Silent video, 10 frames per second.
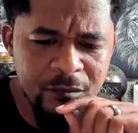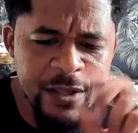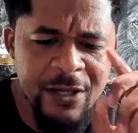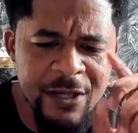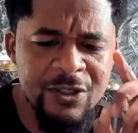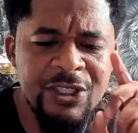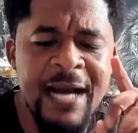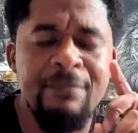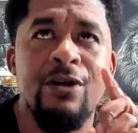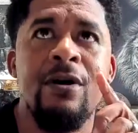there's a
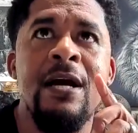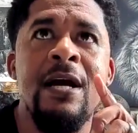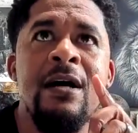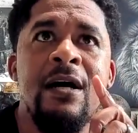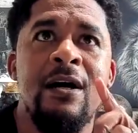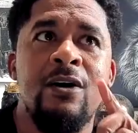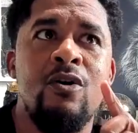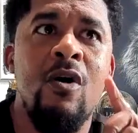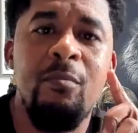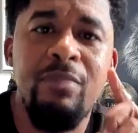chapter
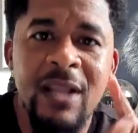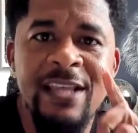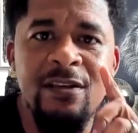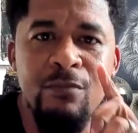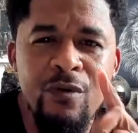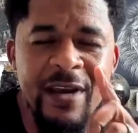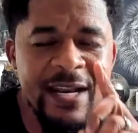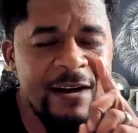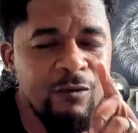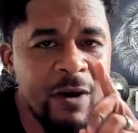called Play the Movie, and
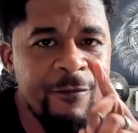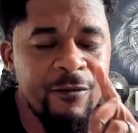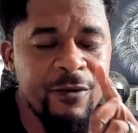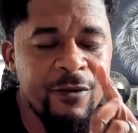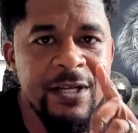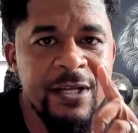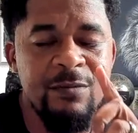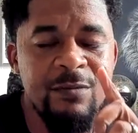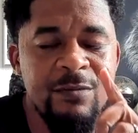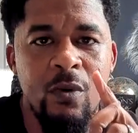I've referenced this
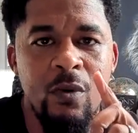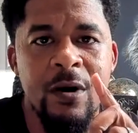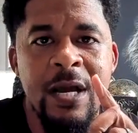before,